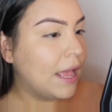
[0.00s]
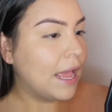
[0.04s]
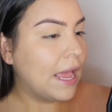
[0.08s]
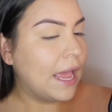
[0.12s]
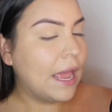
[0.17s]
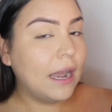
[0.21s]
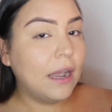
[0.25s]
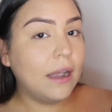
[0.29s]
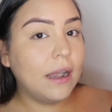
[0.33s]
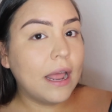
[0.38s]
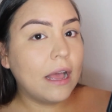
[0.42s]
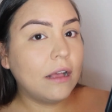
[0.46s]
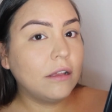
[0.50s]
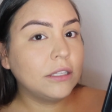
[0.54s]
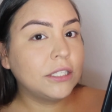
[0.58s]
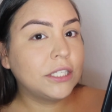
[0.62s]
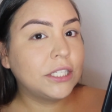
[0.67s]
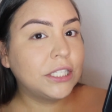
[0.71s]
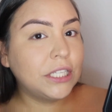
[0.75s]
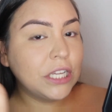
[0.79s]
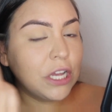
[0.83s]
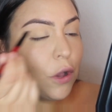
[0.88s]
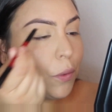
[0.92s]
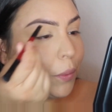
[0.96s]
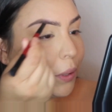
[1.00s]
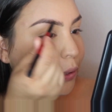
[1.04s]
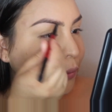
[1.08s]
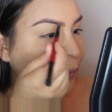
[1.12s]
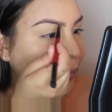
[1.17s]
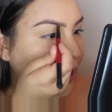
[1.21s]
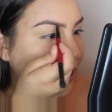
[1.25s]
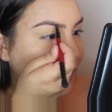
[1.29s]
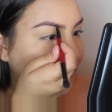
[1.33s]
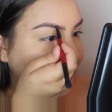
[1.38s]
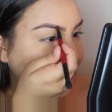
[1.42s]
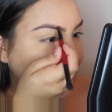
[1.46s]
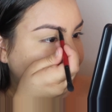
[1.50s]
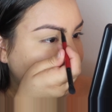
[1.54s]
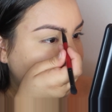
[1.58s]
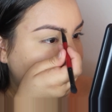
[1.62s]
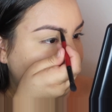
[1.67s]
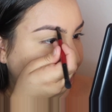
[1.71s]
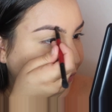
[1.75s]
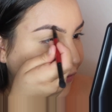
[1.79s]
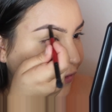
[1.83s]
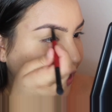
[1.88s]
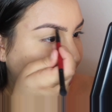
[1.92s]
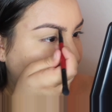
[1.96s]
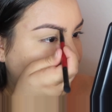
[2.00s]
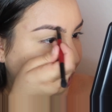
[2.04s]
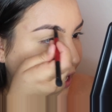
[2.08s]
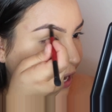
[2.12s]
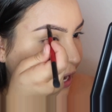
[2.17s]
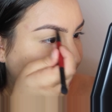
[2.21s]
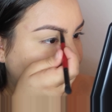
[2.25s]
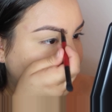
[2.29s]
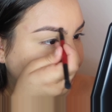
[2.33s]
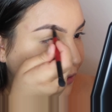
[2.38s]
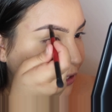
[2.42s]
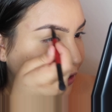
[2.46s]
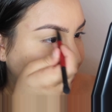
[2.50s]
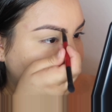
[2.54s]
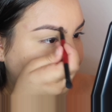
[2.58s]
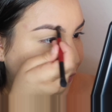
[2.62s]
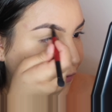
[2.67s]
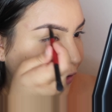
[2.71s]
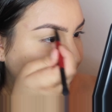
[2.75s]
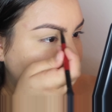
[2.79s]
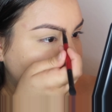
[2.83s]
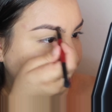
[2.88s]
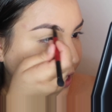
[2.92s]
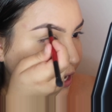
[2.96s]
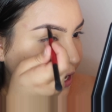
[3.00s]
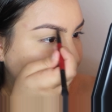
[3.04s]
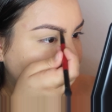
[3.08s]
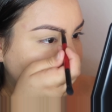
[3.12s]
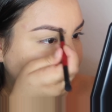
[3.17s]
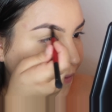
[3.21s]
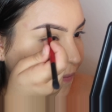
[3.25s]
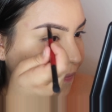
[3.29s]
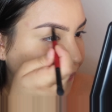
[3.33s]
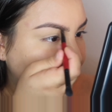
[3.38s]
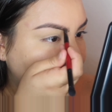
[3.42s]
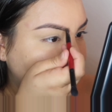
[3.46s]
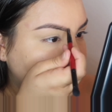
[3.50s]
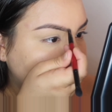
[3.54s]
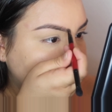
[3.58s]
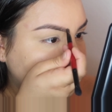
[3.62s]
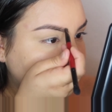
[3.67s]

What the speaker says: And now still with whatever's left, I come to the front here.